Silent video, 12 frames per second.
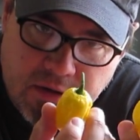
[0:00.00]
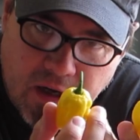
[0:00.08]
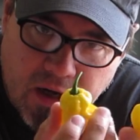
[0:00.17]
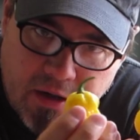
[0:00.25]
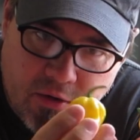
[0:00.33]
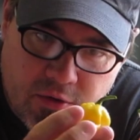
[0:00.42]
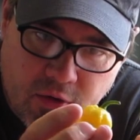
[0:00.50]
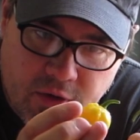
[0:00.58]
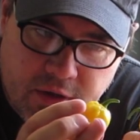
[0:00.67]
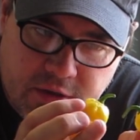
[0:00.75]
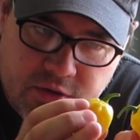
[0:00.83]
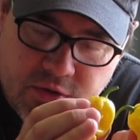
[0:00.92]
I don't know
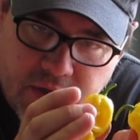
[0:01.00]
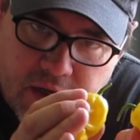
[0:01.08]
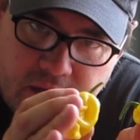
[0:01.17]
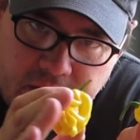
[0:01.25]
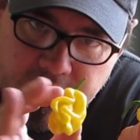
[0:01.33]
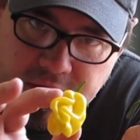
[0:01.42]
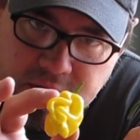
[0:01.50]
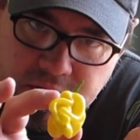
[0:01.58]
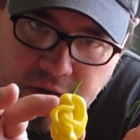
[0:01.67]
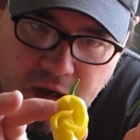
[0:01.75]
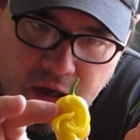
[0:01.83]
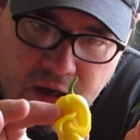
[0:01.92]
the history on
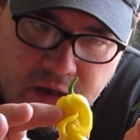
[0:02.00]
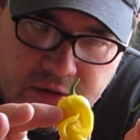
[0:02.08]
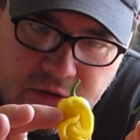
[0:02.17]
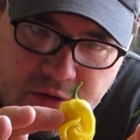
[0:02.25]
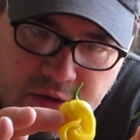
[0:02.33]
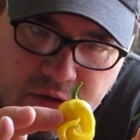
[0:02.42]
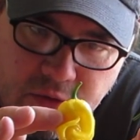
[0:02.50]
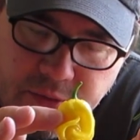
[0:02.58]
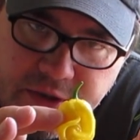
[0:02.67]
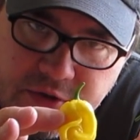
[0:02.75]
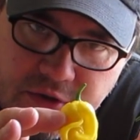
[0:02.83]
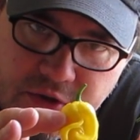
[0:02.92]
this. I'll do a little
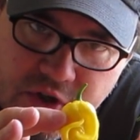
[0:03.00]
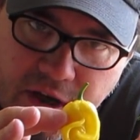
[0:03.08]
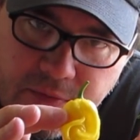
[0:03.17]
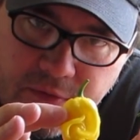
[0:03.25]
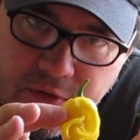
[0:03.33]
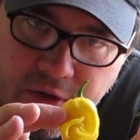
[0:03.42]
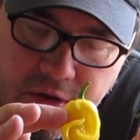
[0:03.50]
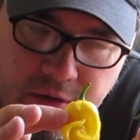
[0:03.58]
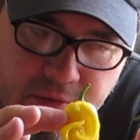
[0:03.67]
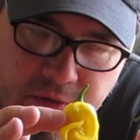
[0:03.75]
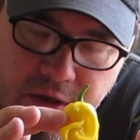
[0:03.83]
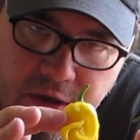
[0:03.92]
research after the
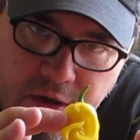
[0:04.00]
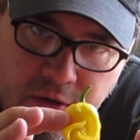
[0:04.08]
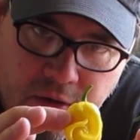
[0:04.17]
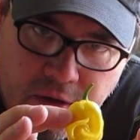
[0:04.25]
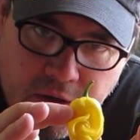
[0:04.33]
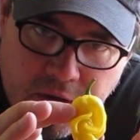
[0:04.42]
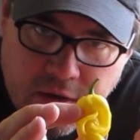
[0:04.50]
video.